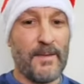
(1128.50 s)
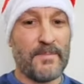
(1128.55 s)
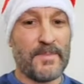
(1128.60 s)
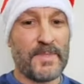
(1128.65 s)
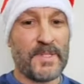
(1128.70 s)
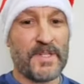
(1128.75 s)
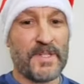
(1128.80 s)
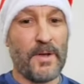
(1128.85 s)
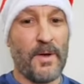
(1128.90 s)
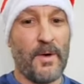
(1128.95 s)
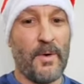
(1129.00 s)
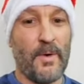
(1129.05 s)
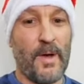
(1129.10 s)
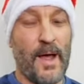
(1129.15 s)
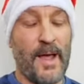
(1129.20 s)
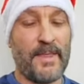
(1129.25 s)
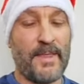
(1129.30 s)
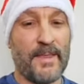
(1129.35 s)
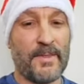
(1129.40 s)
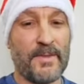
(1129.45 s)
So
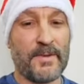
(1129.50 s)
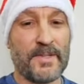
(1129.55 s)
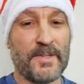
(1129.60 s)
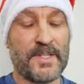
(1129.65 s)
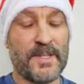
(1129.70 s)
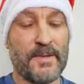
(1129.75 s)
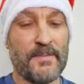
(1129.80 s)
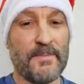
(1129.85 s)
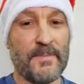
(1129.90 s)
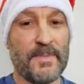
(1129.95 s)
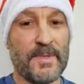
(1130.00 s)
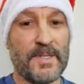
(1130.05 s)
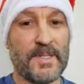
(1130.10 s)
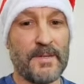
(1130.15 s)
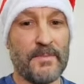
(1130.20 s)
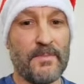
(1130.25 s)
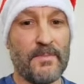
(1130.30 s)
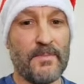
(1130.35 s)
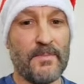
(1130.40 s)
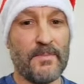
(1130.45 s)
I think there's some
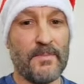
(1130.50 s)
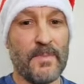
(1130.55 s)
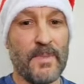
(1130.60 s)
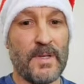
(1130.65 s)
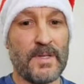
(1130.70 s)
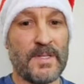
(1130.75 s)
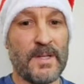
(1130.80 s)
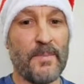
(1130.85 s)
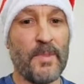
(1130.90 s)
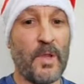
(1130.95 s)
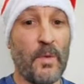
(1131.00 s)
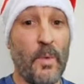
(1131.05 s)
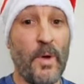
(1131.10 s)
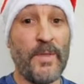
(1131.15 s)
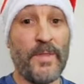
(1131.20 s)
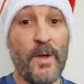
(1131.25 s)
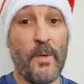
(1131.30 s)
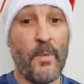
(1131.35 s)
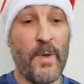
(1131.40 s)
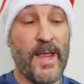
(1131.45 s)
of the wood
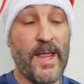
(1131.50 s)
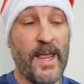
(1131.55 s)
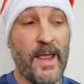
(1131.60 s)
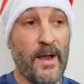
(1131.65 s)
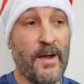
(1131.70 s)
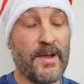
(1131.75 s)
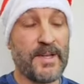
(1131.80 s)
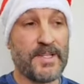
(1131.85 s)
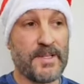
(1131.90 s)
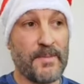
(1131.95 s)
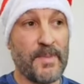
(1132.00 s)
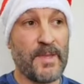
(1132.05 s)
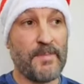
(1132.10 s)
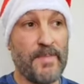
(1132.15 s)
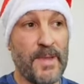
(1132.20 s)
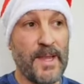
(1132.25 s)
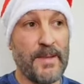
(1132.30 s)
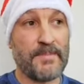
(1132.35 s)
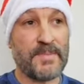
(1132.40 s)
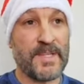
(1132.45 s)
that we carry, some of the
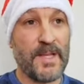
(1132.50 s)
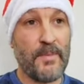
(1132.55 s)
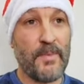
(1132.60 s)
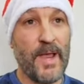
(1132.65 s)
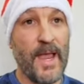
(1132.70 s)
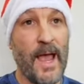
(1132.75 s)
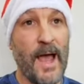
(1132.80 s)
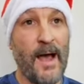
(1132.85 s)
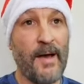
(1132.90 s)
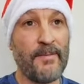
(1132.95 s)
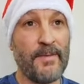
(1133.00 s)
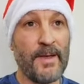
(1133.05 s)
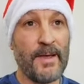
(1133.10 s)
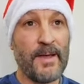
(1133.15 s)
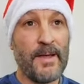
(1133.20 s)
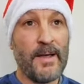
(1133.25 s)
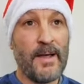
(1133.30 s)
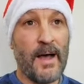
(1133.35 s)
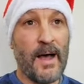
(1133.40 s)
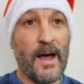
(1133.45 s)
beams that we have,
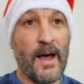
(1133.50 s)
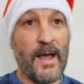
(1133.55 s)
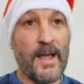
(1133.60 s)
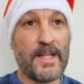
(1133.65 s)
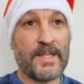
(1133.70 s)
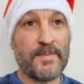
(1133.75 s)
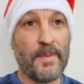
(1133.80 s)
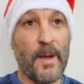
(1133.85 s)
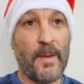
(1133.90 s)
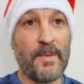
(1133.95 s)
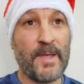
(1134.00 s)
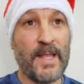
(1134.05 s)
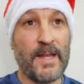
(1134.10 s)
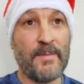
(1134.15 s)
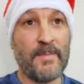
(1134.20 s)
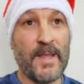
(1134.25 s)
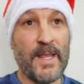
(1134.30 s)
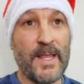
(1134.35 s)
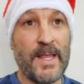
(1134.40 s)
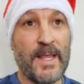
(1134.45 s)
is probably going to
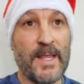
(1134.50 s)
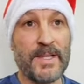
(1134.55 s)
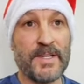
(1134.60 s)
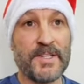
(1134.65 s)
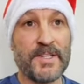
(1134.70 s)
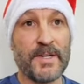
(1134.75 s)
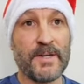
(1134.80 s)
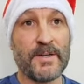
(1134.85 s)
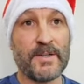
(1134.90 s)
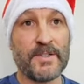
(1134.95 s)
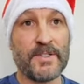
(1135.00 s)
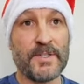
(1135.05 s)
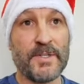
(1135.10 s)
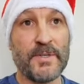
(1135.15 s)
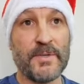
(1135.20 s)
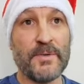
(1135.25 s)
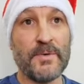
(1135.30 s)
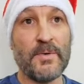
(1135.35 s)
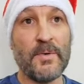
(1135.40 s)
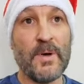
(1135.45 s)
be easier
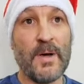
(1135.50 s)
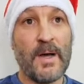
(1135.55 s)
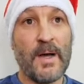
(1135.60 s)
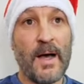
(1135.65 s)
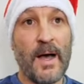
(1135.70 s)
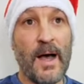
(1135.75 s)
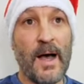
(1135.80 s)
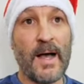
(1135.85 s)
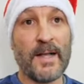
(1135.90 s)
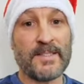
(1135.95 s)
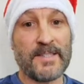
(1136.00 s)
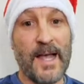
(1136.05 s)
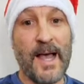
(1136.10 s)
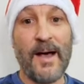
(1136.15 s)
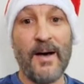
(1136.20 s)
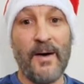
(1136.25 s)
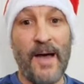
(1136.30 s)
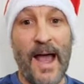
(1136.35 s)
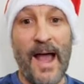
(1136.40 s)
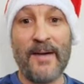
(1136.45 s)
to
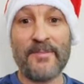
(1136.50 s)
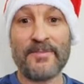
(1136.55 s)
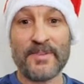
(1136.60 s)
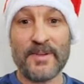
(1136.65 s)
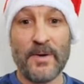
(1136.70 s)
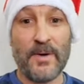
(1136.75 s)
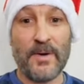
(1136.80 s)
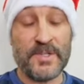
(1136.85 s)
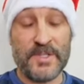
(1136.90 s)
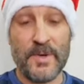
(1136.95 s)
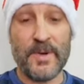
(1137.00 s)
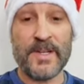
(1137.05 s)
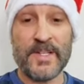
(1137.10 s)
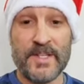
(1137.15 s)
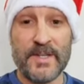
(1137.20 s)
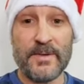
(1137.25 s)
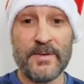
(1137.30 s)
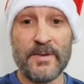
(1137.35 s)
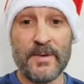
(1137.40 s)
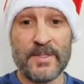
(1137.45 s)
tile after, or sorry,
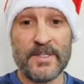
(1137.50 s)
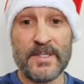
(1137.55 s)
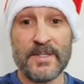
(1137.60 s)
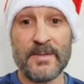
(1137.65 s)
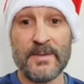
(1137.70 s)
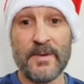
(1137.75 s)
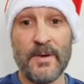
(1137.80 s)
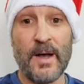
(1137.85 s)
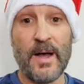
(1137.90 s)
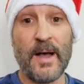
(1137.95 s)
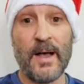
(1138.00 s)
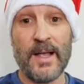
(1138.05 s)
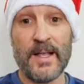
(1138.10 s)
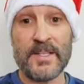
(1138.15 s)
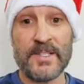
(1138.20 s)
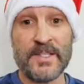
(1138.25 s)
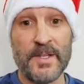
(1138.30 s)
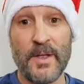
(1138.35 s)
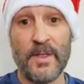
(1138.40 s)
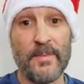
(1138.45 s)
to
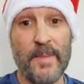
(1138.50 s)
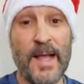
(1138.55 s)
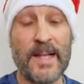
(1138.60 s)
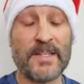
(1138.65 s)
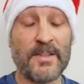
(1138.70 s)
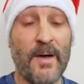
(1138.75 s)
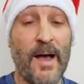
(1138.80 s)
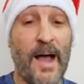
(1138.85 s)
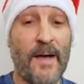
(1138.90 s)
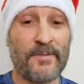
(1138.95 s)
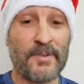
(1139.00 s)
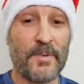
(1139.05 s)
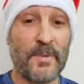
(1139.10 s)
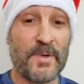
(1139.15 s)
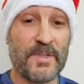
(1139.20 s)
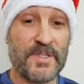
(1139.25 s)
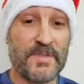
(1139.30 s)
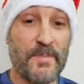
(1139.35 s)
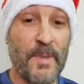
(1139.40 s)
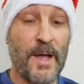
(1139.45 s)
install the mantle
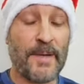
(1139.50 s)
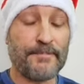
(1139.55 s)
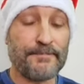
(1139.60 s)
afterwards. But